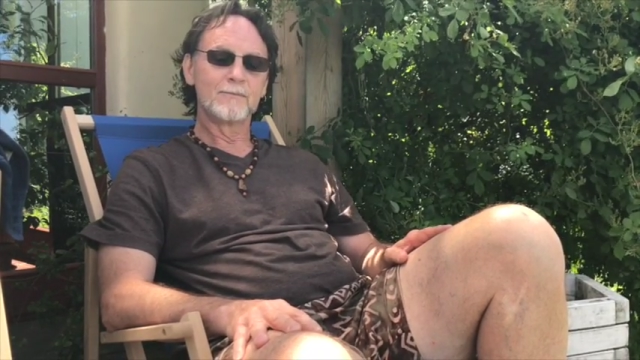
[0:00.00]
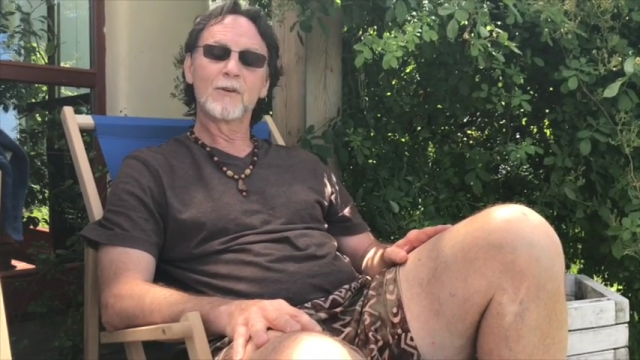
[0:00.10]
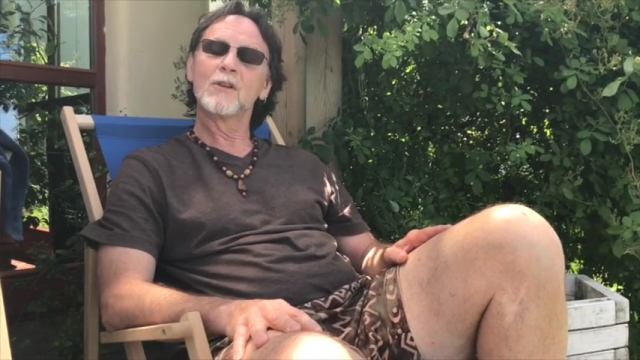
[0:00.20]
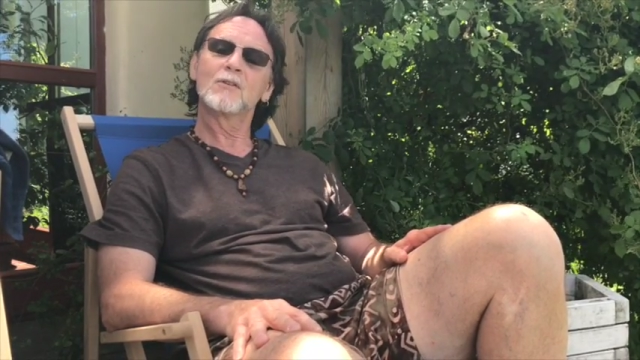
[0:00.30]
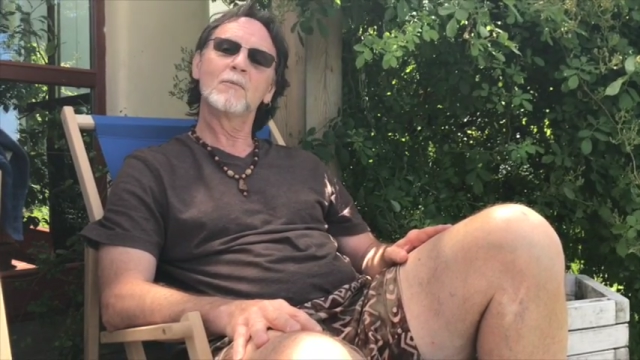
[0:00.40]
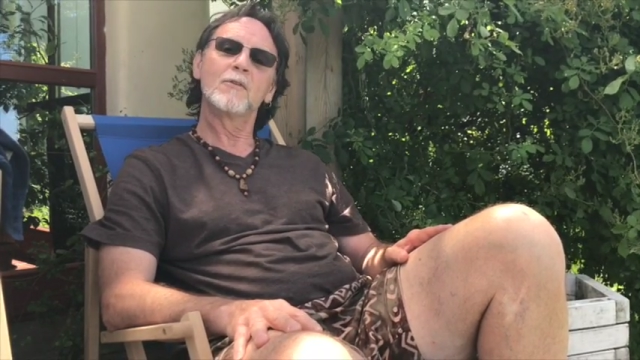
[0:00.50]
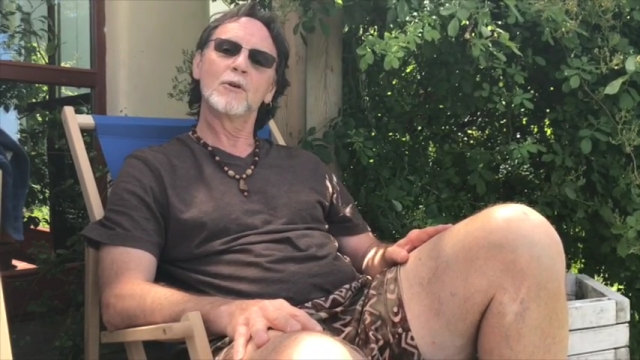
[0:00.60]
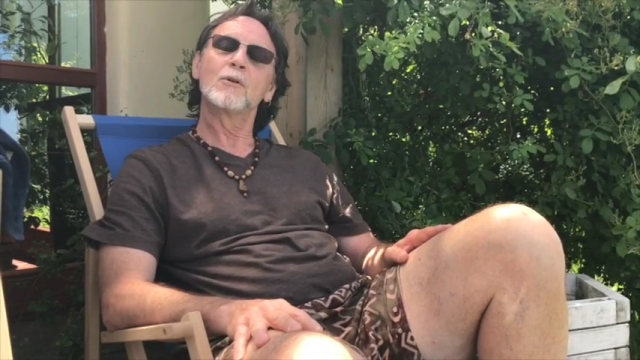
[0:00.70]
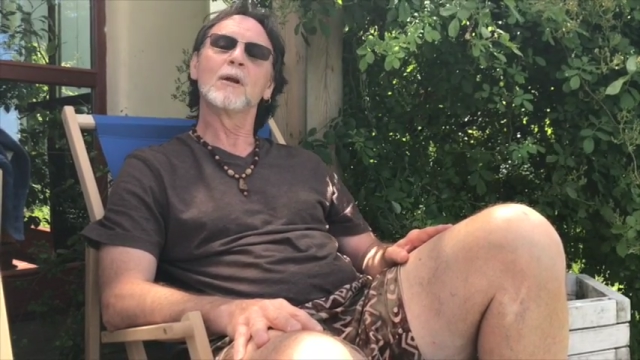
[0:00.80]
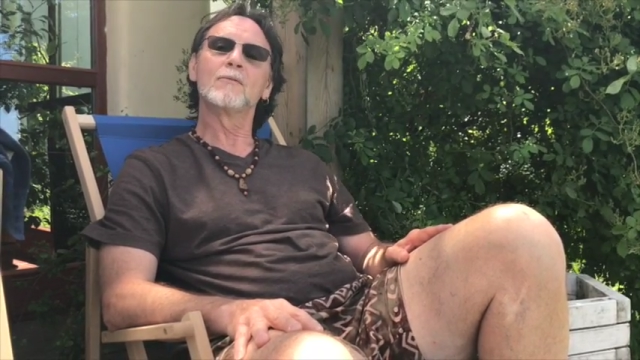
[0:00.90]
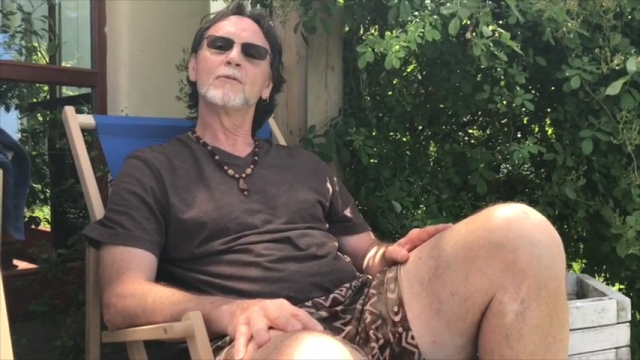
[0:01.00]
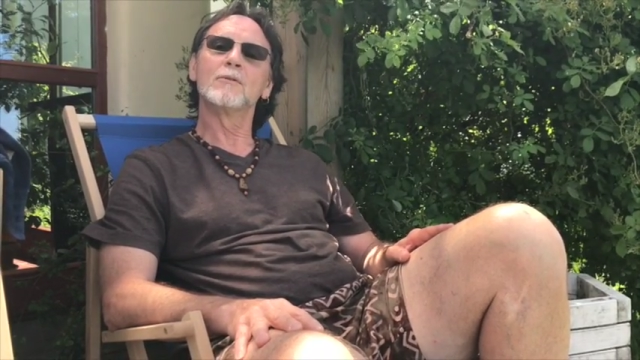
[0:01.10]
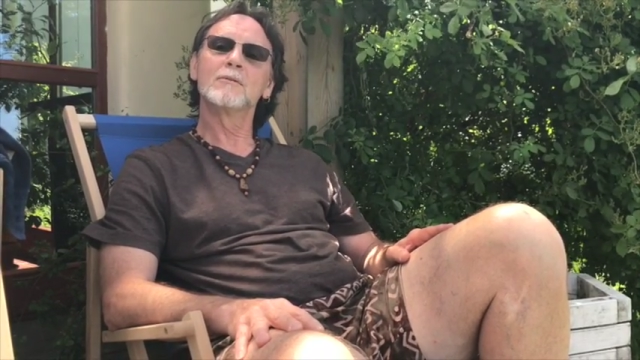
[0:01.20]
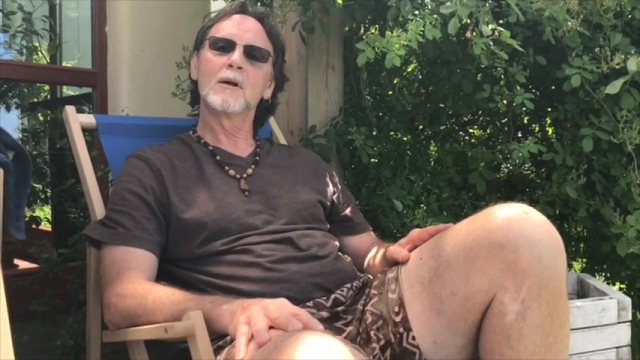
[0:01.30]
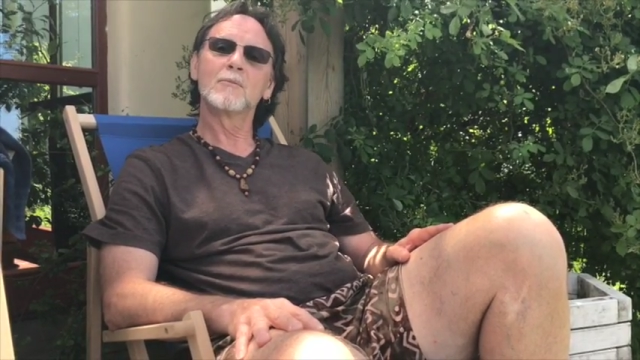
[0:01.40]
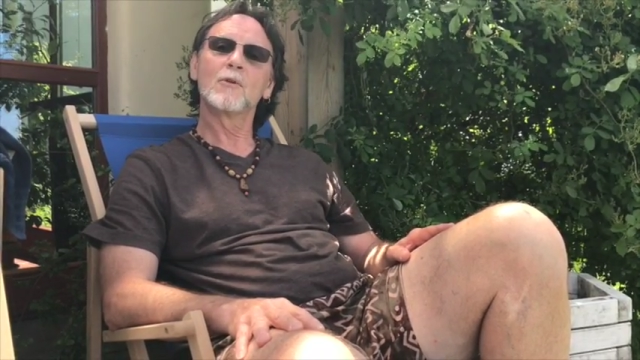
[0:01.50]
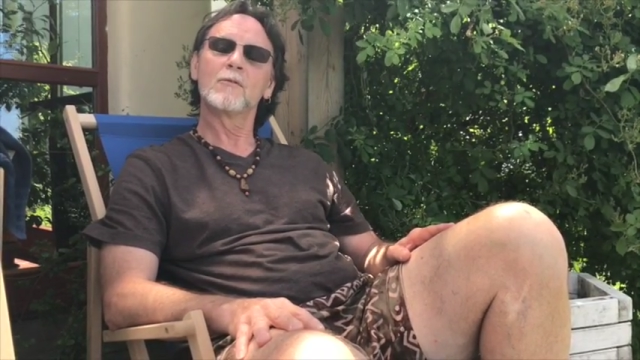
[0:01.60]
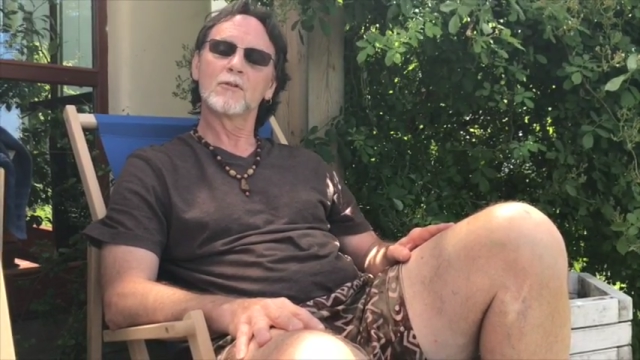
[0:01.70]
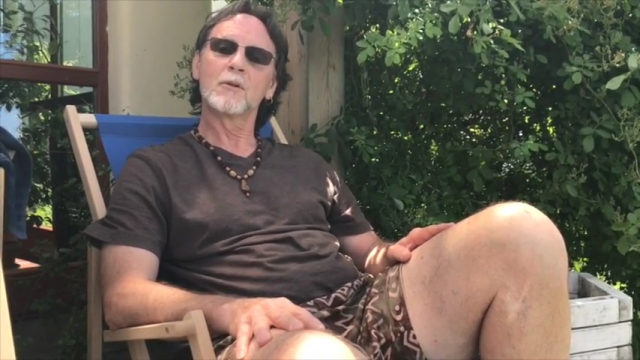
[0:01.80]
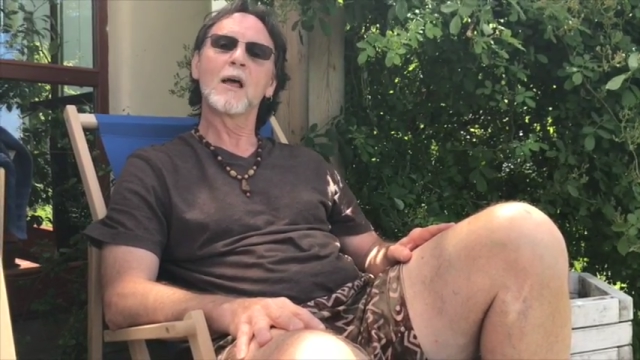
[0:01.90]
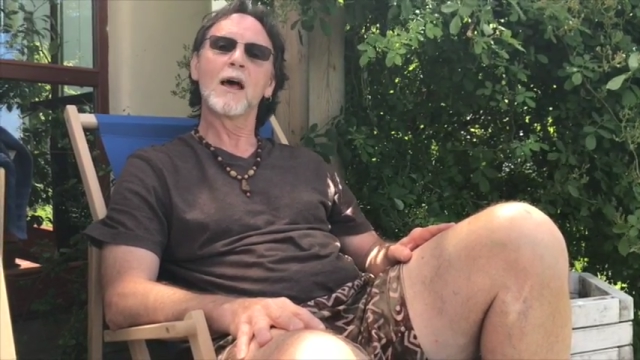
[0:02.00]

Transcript: for this, I'm very grateful. I'm grateful to